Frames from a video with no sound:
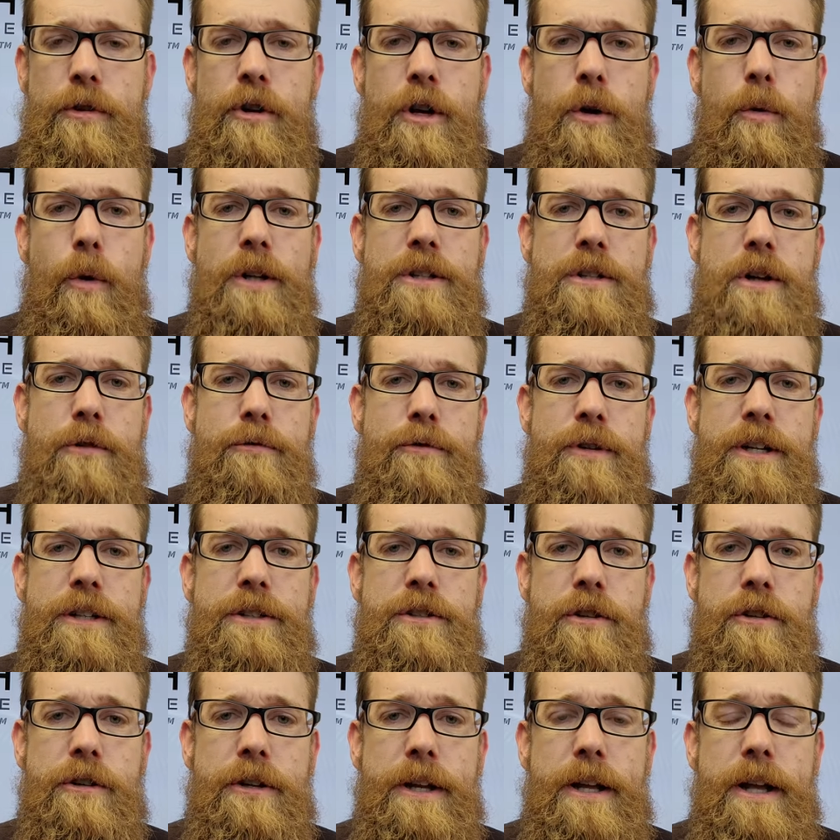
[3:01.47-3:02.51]
you're going to want to talk to an
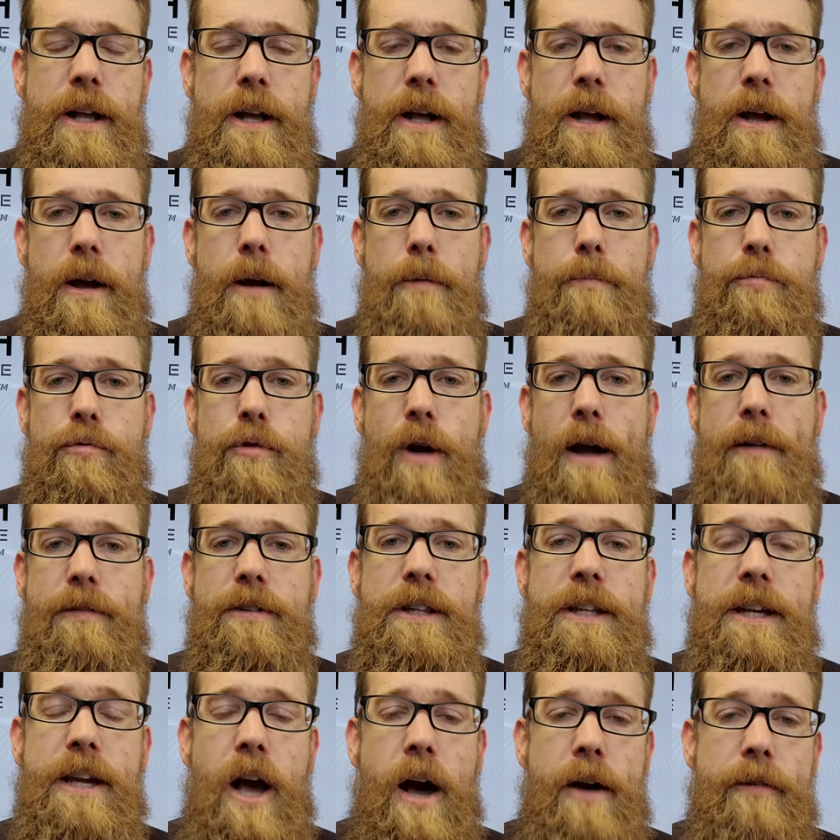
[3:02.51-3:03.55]
attorney
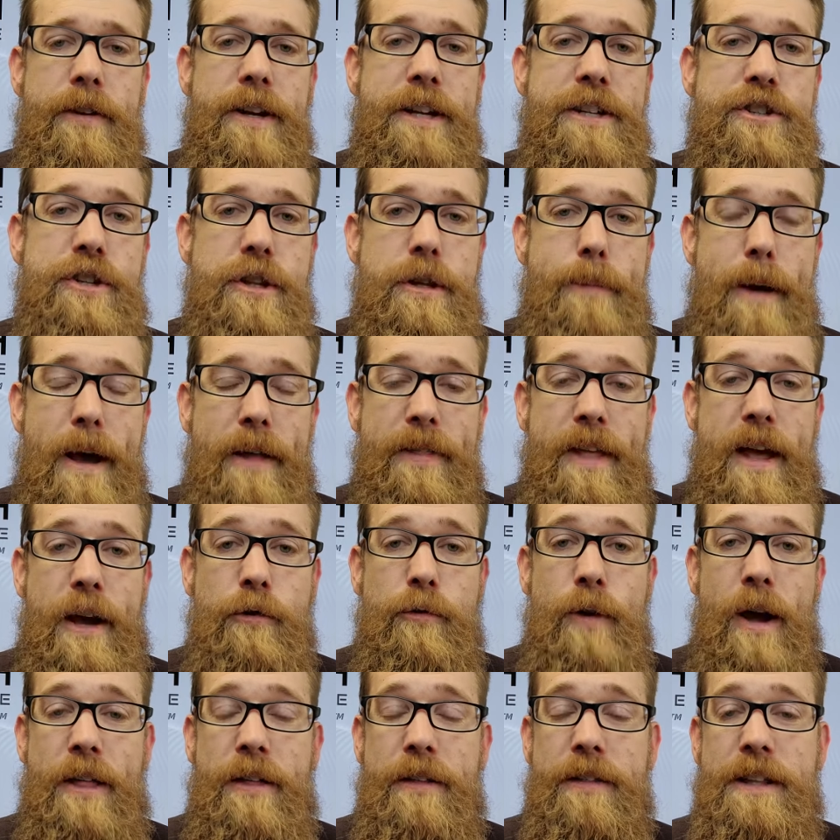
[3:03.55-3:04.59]
privately, confidentially about that,
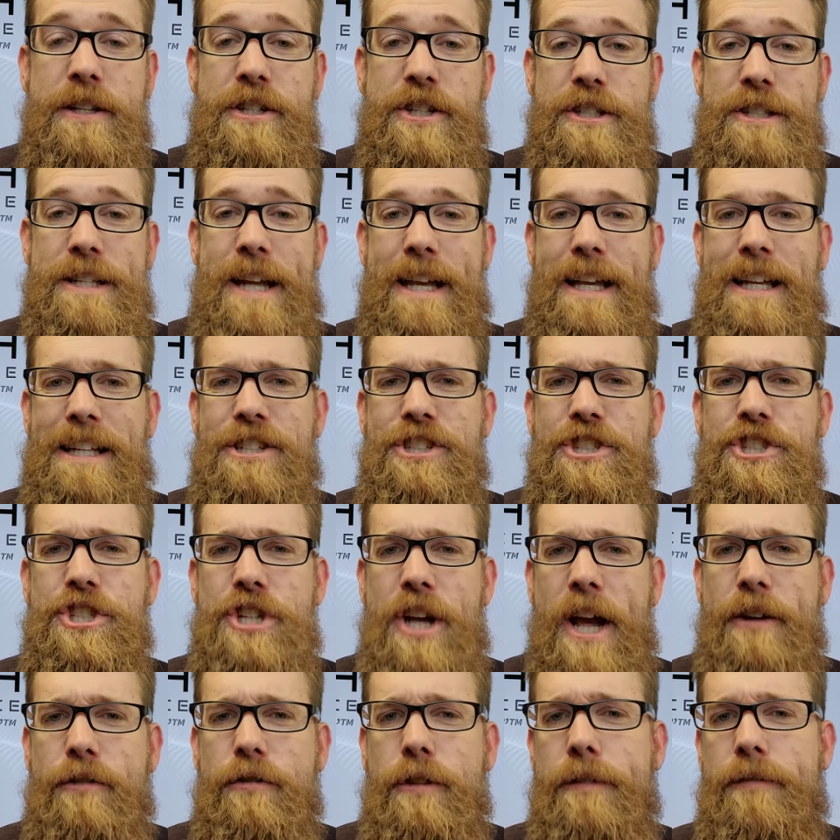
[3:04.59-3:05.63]
rather than just taking
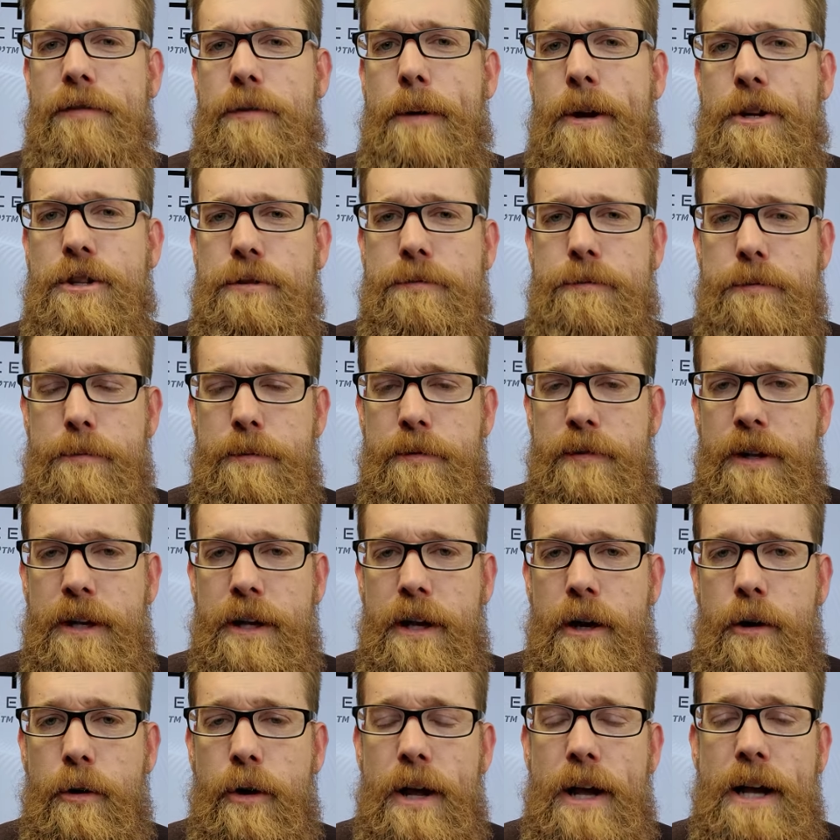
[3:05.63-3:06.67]
general information from a
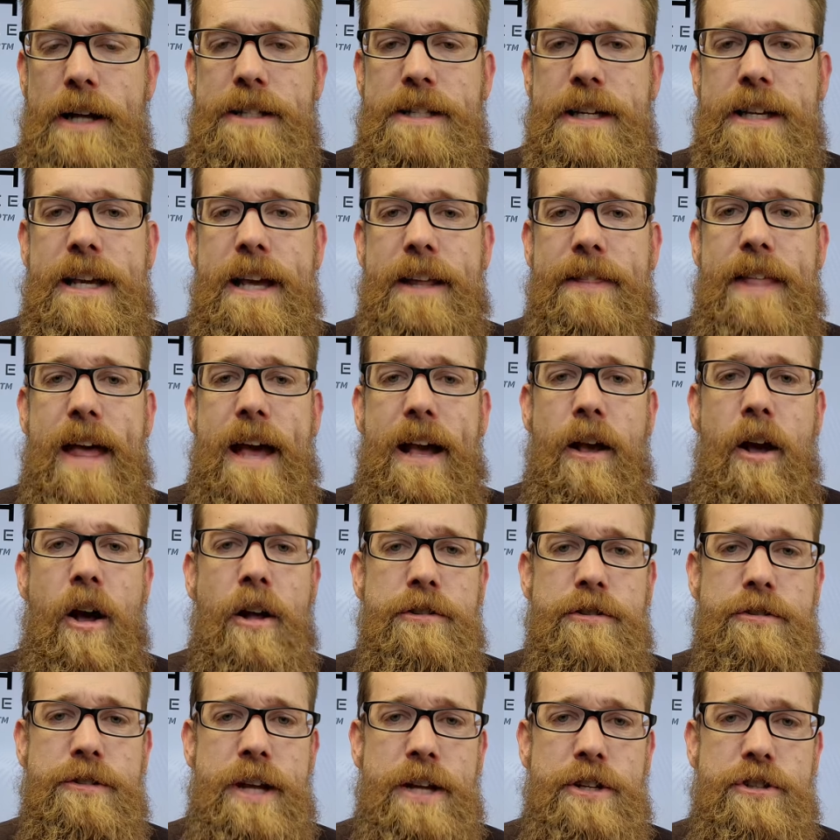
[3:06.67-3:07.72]
video. To get that
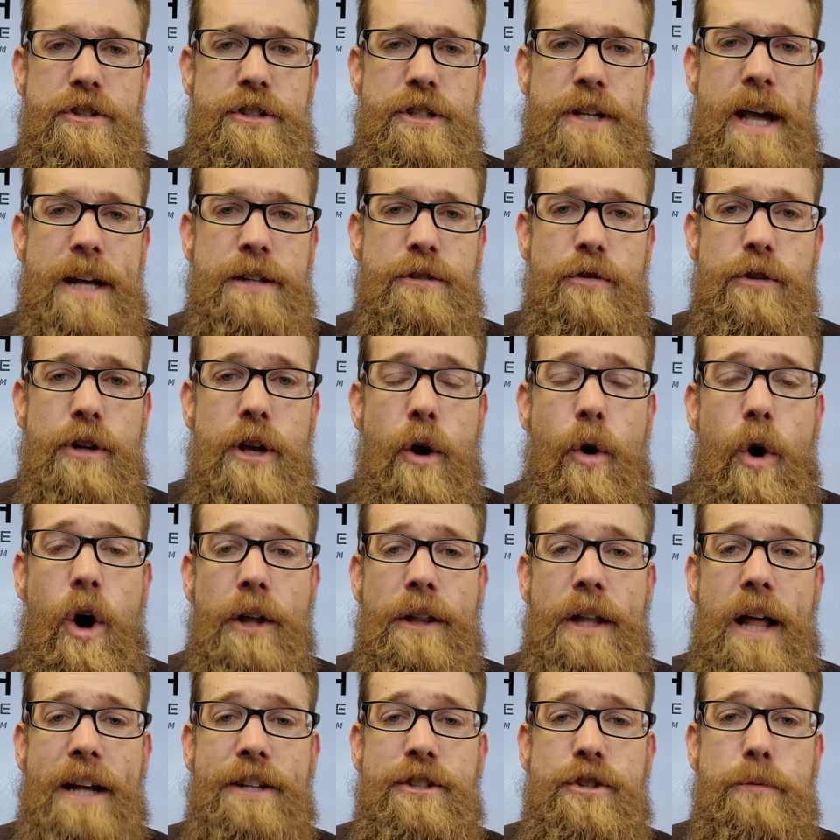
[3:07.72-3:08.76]
consultation scheduled, go
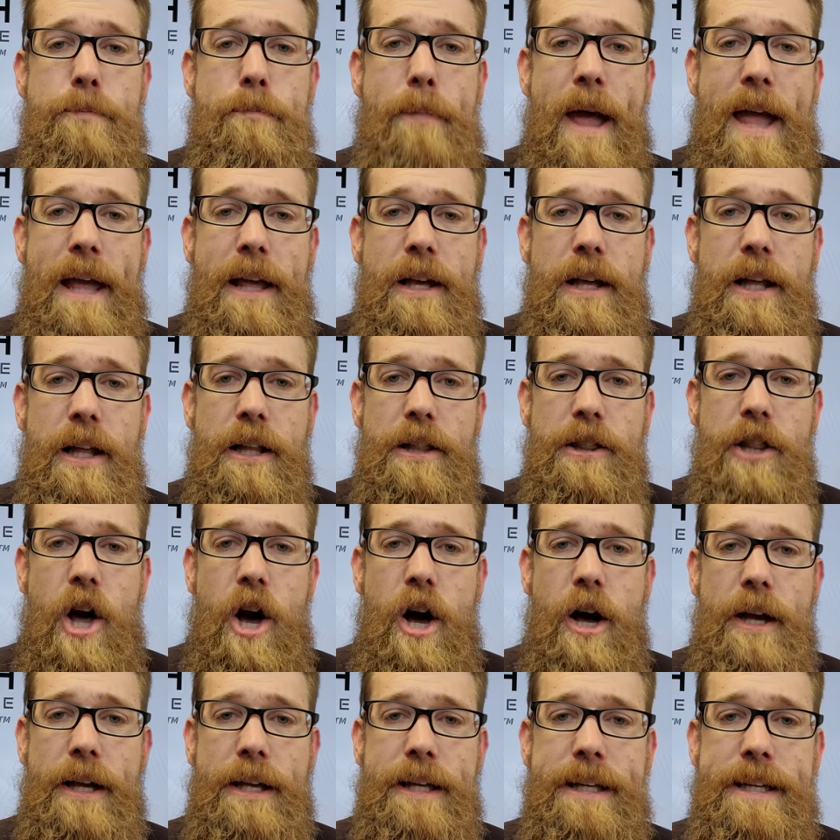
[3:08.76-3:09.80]
online to
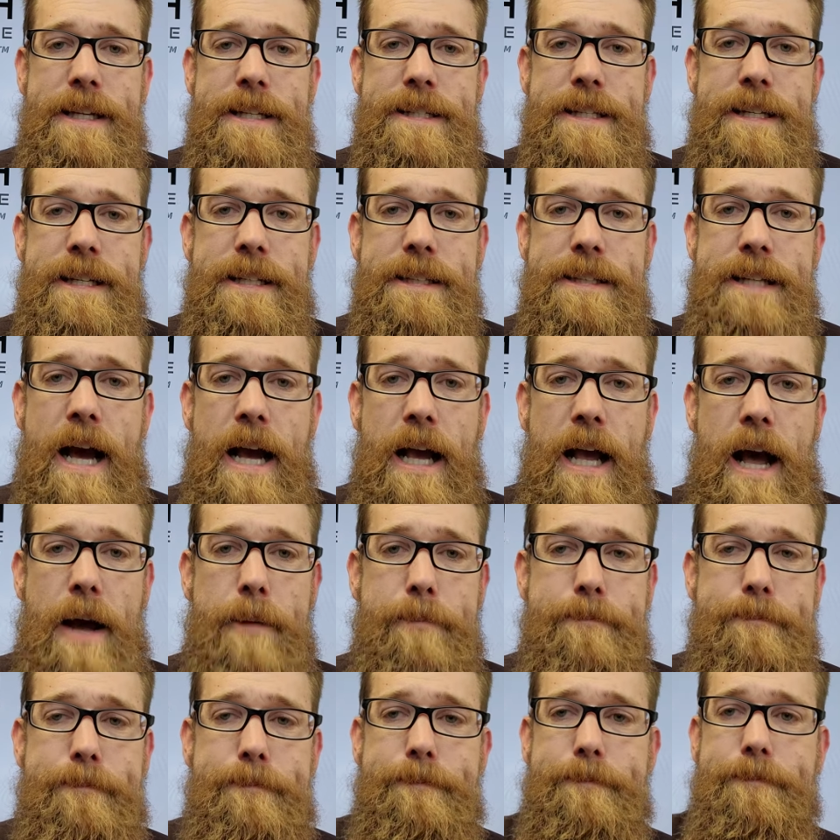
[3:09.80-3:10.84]

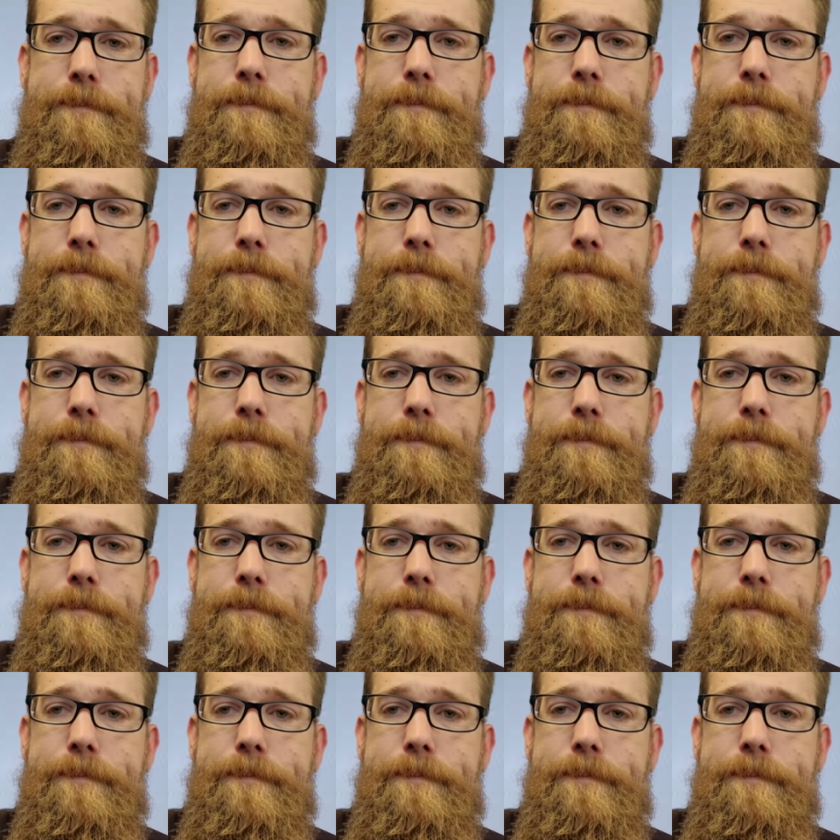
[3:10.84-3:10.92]
MakeLawEasy.com.